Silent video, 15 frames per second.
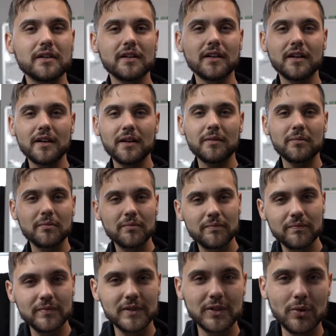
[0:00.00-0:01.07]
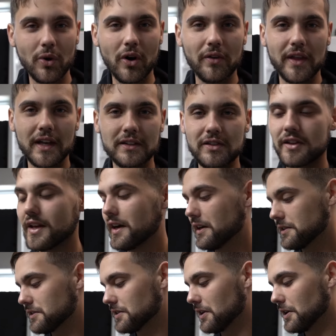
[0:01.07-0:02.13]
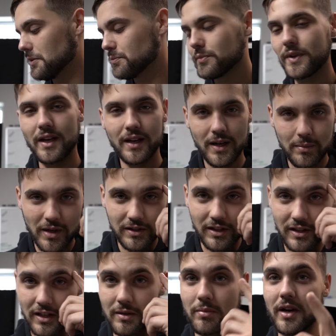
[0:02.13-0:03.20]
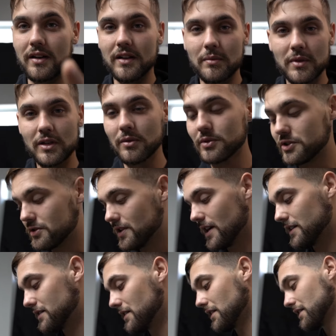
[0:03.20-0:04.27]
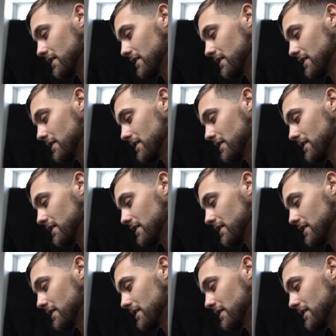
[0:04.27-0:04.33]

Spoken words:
to do all that to that. So I'm gonna have to think about it. Let me know what you guys think.